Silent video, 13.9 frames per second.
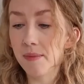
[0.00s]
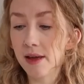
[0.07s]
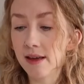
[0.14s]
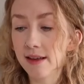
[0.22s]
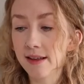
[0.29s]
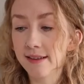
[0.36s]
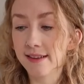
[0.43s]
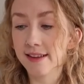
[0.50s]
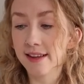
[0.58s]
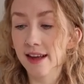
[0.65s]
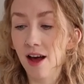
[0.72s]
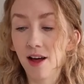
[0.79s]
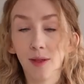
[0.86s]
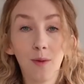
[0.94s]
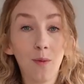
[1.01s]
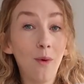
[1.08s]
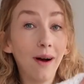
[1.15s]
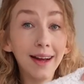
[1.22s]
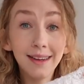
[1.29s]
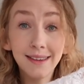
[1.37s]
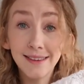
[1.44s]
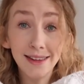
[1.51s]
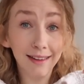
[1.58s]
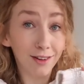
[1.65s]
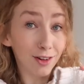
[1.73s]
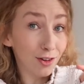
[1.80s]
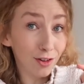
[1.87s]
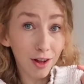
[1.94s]
because otherwise this
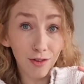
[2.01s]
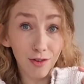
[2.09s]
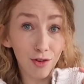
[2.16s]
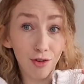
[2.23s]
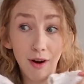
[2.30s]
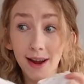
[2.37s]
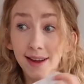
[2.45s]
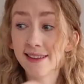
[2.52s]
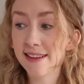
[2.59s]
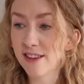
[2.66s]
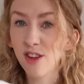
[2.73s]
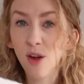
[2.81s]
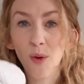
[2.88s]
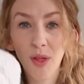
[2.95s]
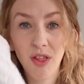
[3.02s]
just doesn't dry because it's so